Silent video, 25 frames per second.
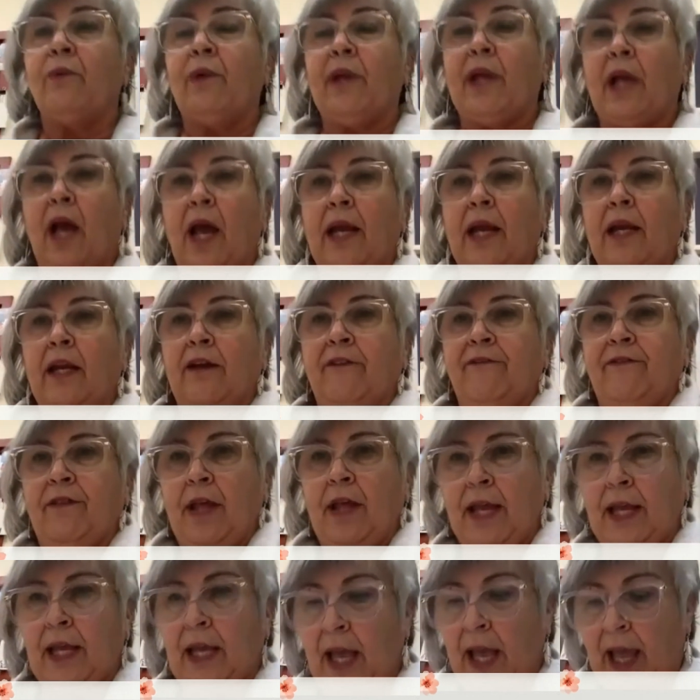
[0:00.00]
we kind of
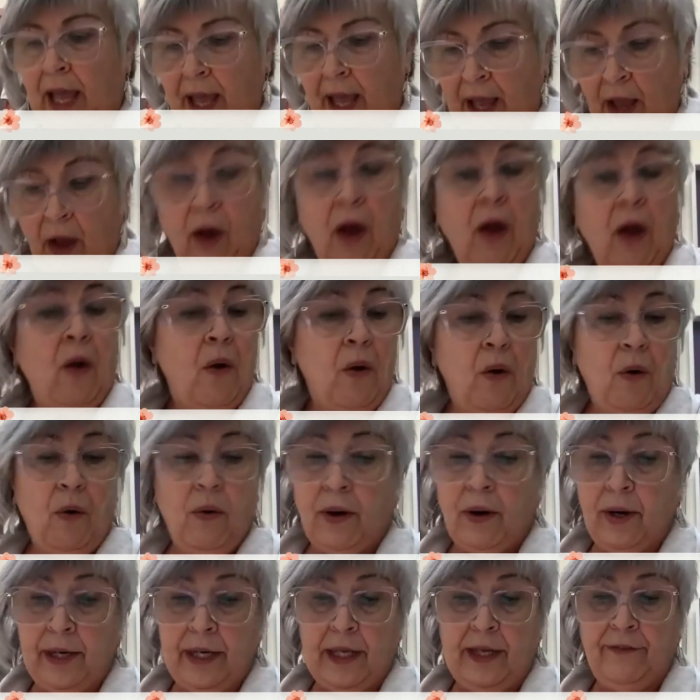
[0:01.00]
like,
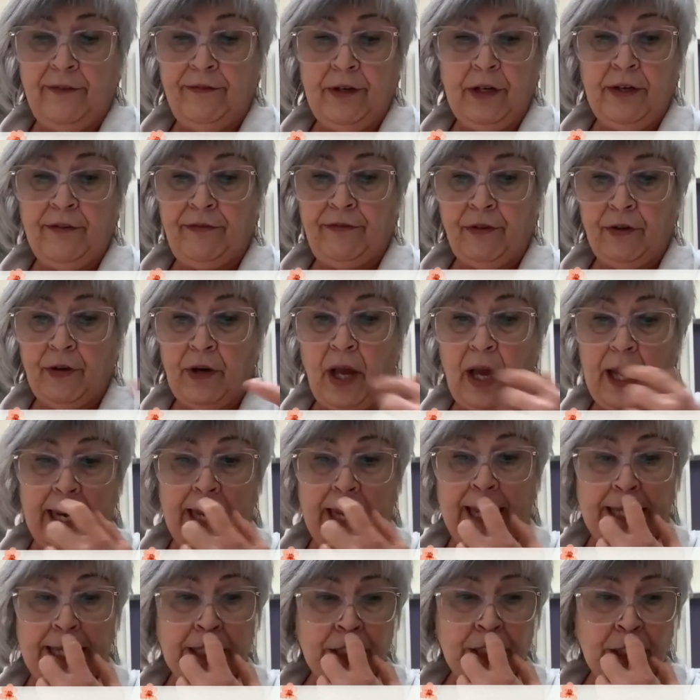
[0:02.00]
or even if you're not
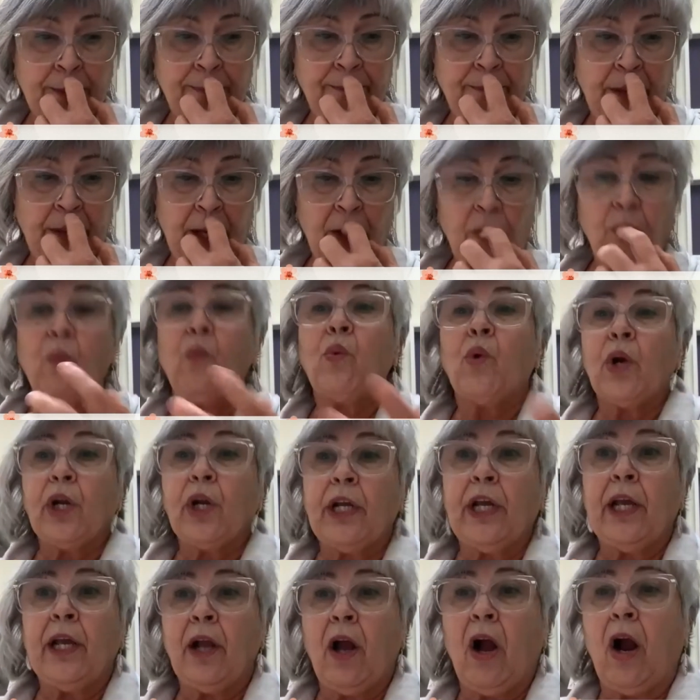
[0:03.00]
aging, but
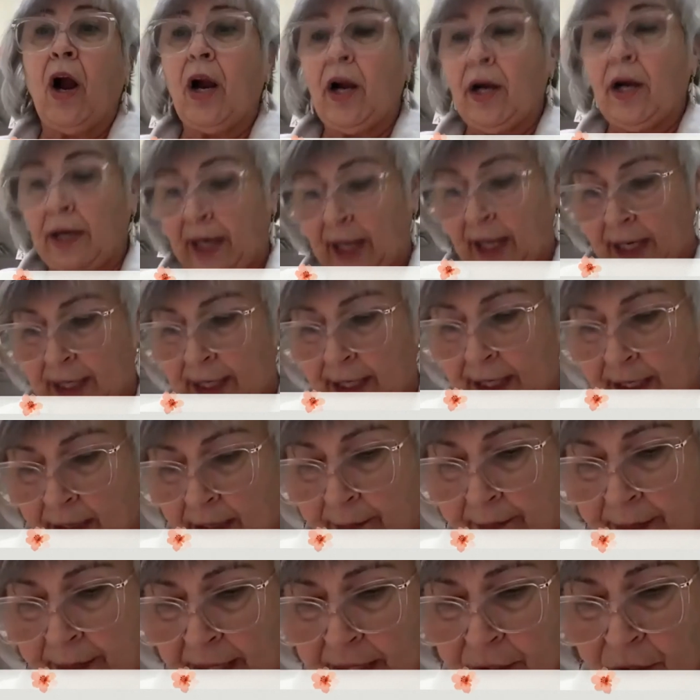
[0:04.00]
working hard and in a
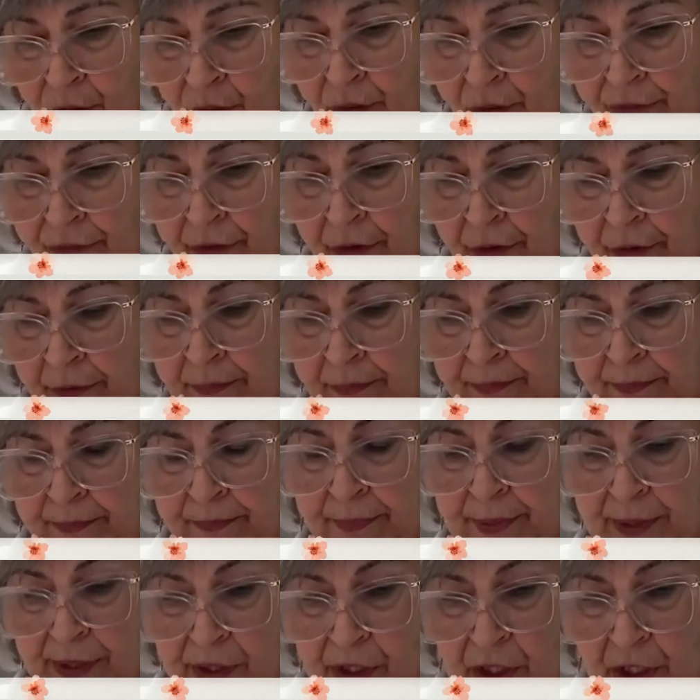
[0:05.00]
bent over
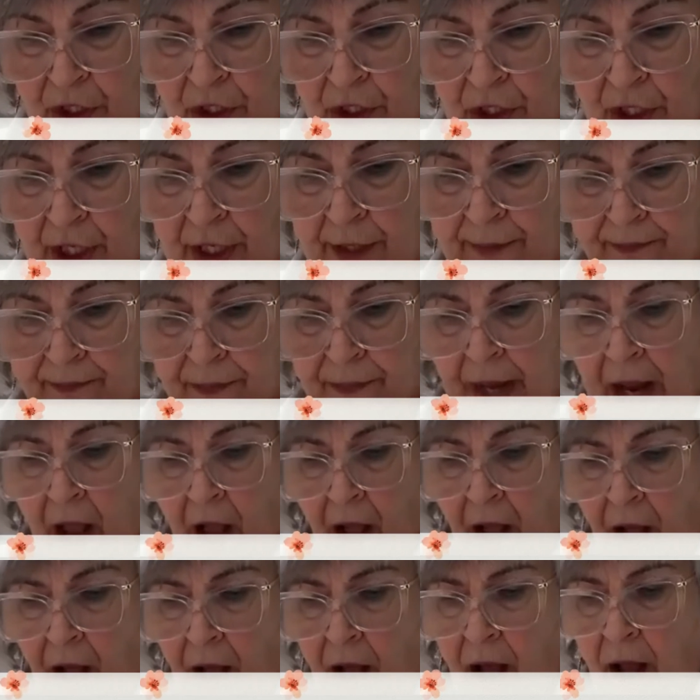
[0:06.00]
position,
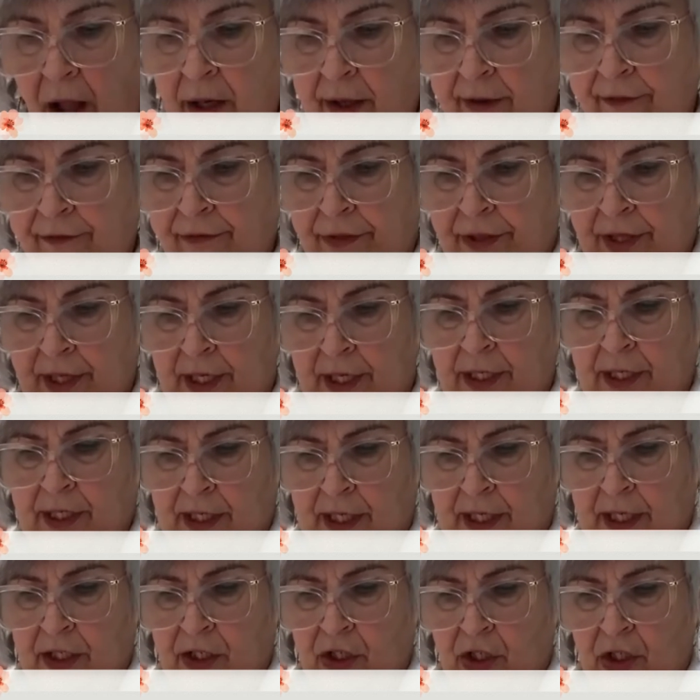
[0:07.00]
all of this
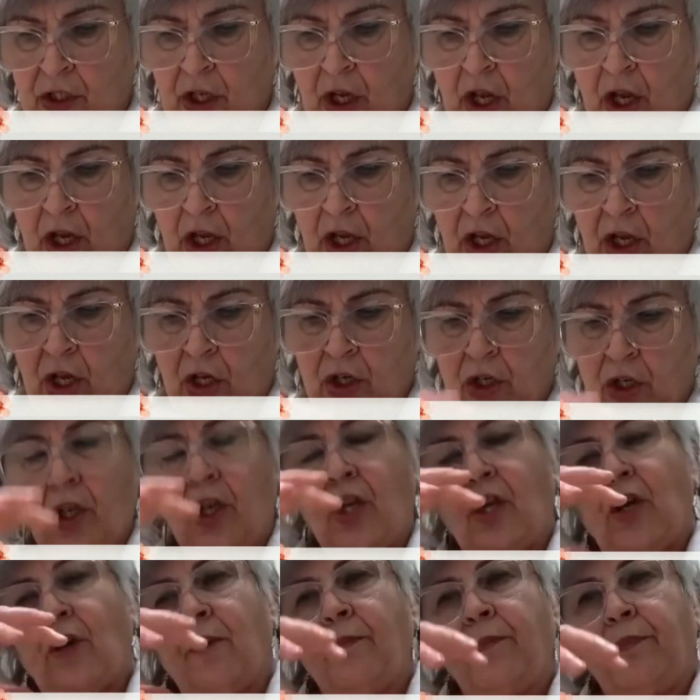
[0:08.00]
gets
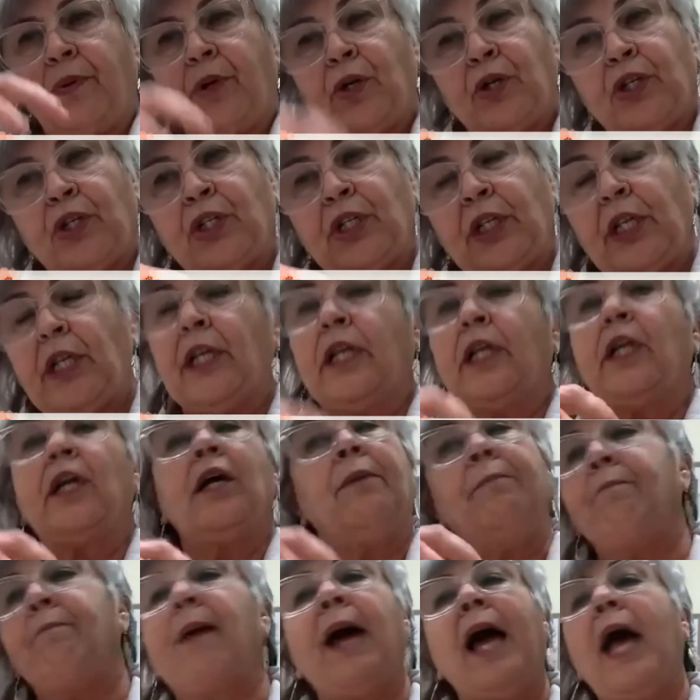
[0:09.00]
pushed in,
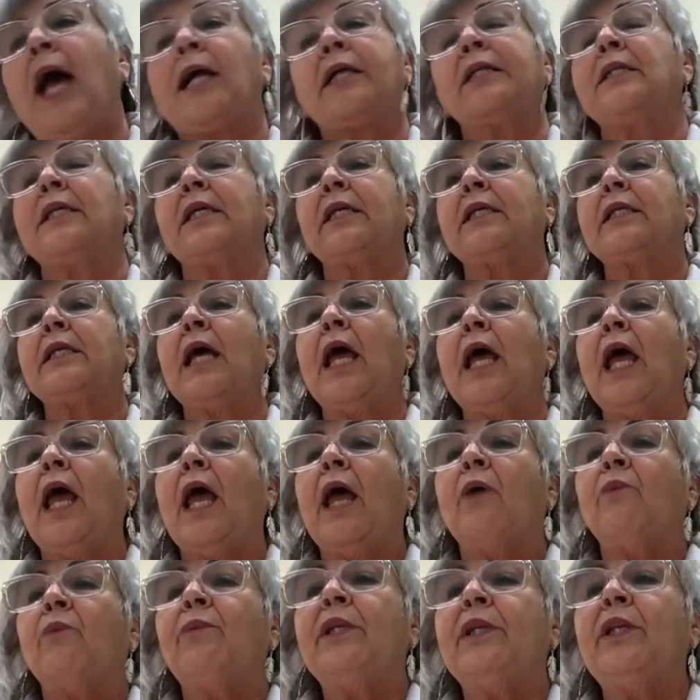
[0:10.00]
compacted.
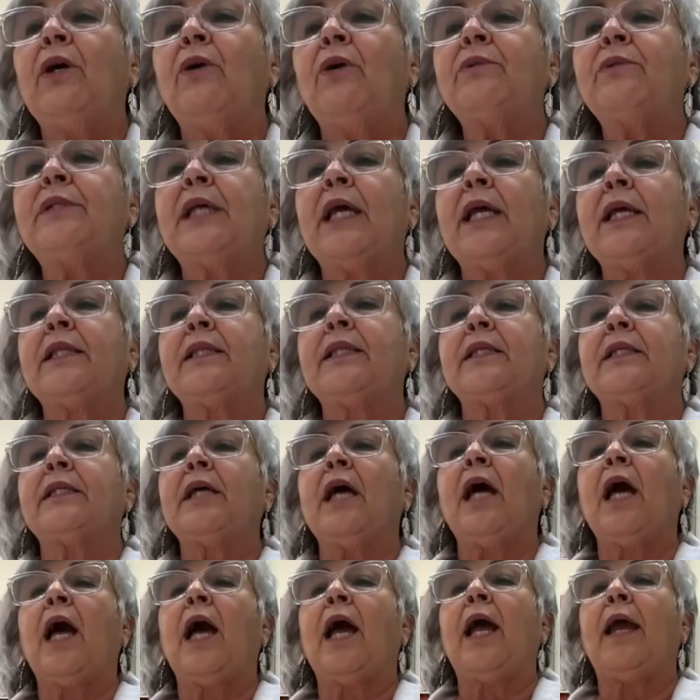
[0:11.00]
We don't take the
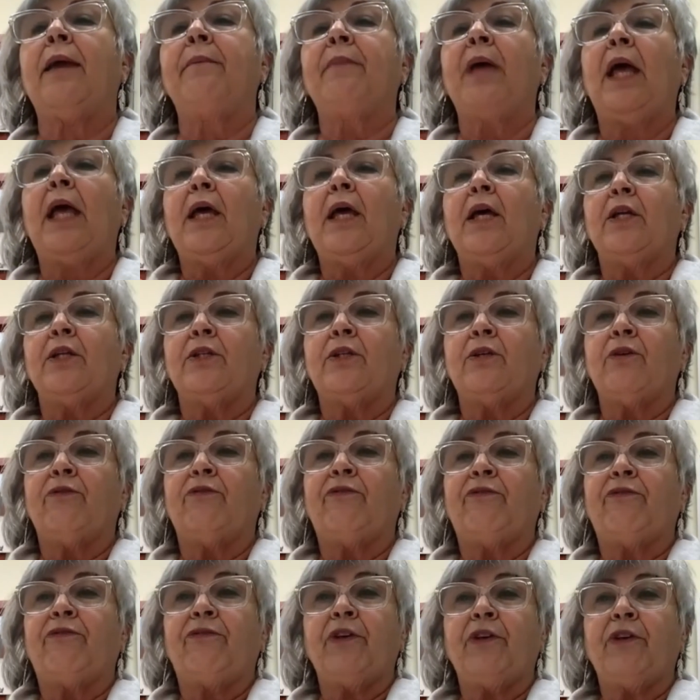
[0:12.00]
time to
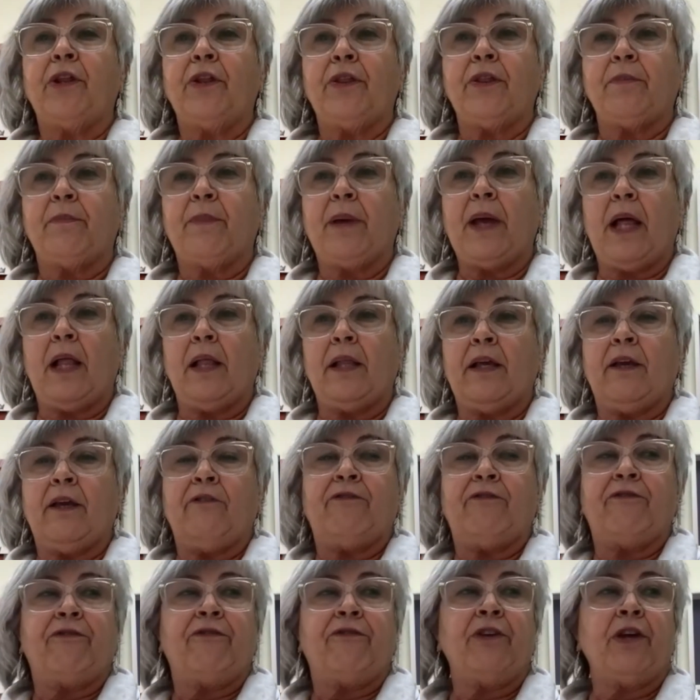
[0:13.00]
fill the belly,
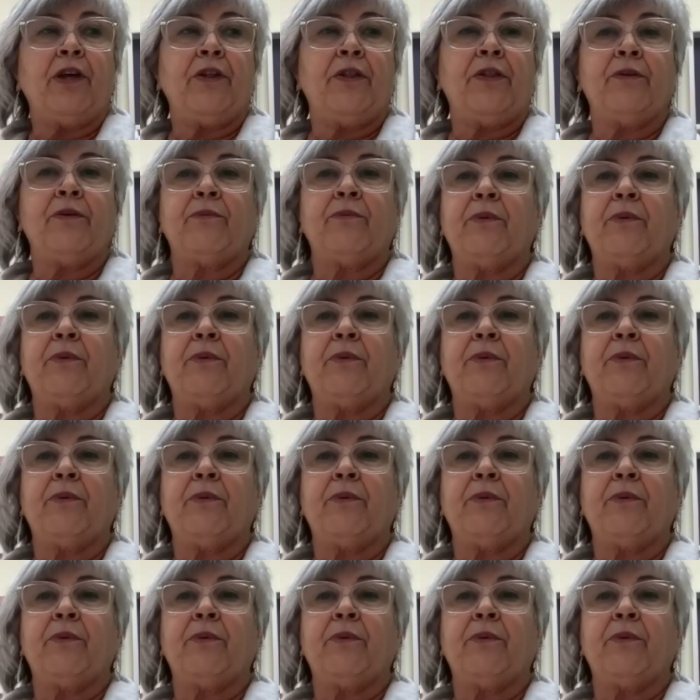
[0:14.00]
fill the